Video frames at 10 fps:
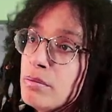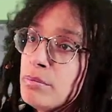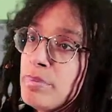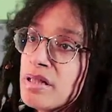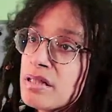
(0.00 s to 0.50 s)

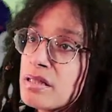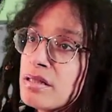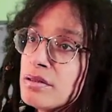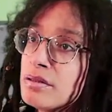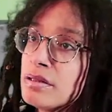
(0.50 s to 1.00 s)
But
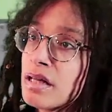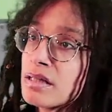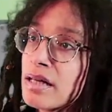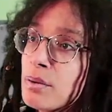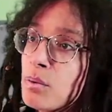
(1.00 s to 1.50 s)
still not
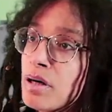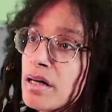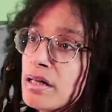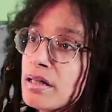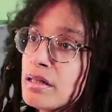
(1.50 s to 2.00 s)
that
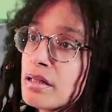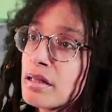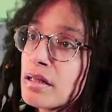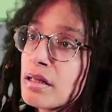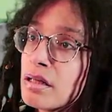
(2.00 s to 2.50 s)
wide.
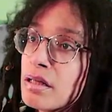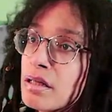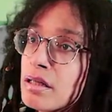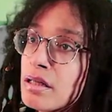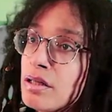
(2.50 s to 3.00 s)

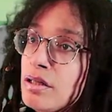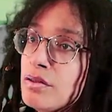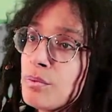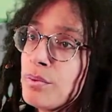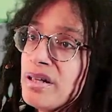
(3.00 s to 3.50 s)
It
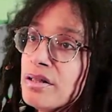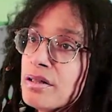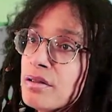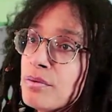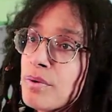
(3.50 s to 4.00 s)
looks
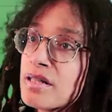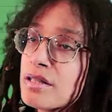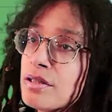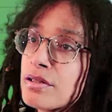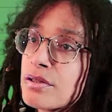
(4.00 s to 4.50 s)
weird. Why does
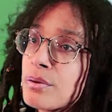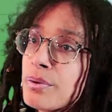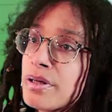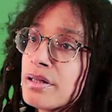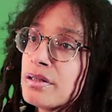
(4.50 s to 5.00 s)
it look so
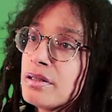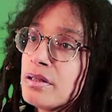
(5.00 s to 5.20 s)
weird?